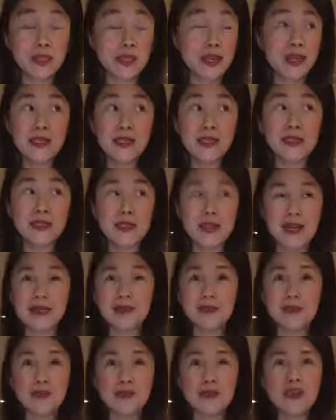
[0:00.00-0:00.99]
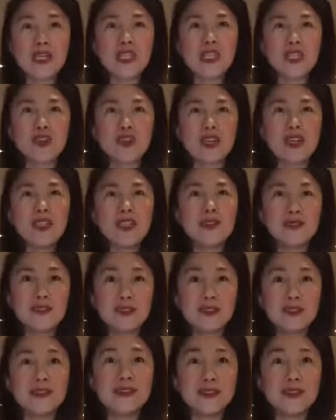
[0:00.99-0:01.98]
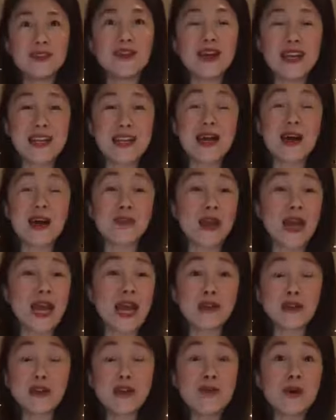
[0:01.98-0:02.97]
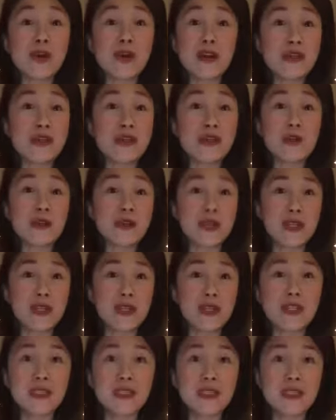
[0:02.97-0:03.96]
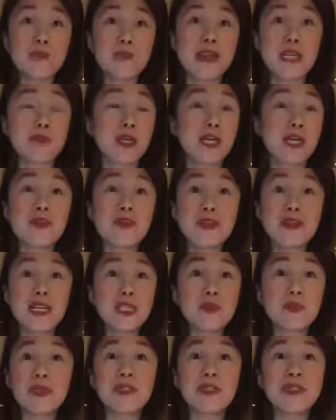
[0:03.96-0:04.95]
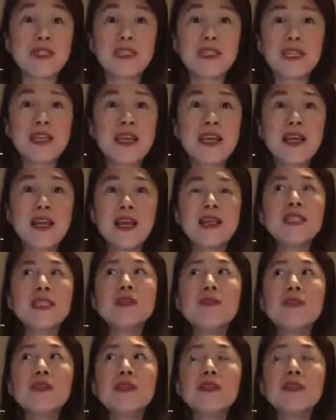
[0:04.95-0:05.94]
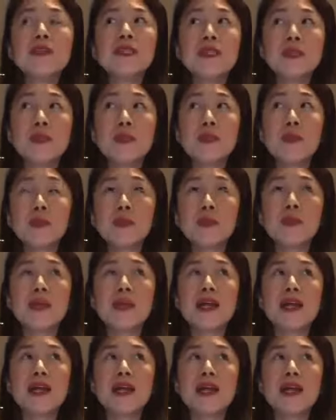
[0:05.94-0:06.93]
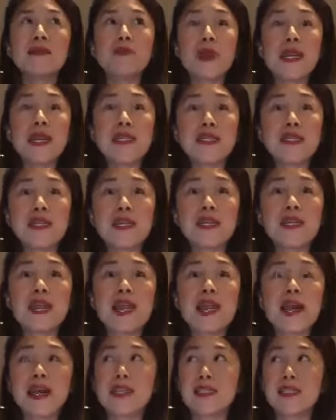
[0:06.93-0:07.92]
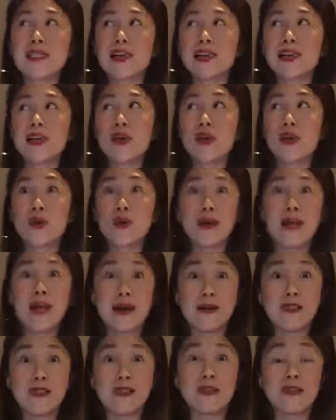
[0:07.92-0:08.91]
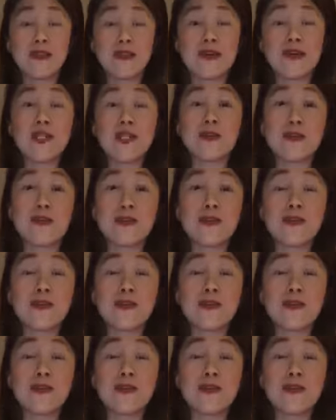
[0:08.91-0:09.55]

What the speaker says: is like pretty stressful right now, right? I don't know about you, but this is my current experience. And something as simple and basic as like going out to forage for